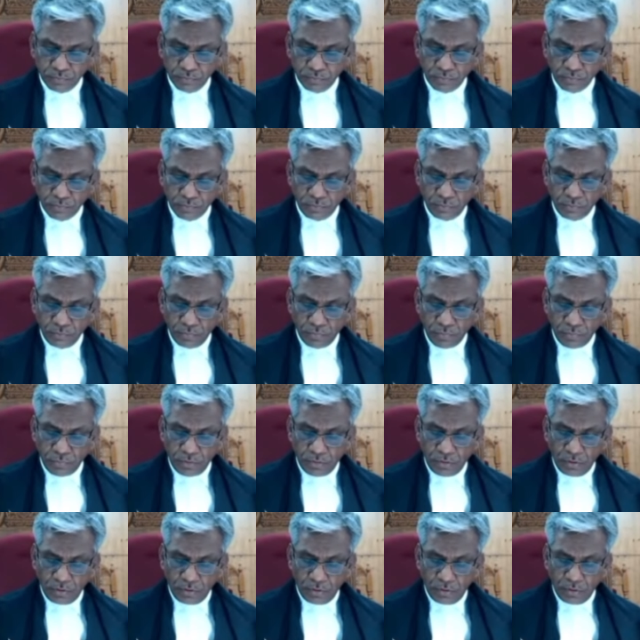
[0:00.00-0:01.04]

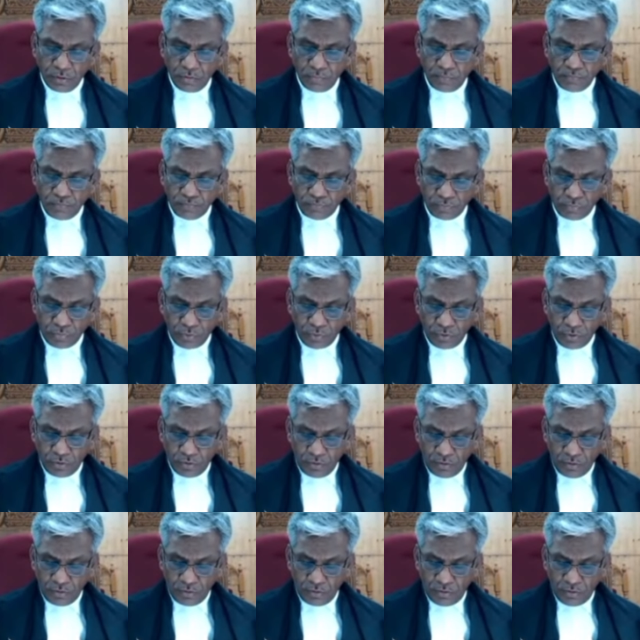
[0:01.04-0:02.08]

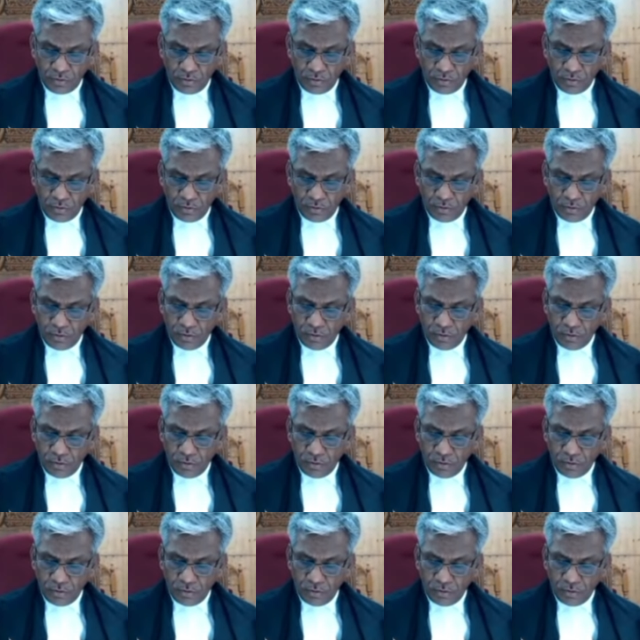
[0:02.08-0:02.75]
No one is speaking in this clip.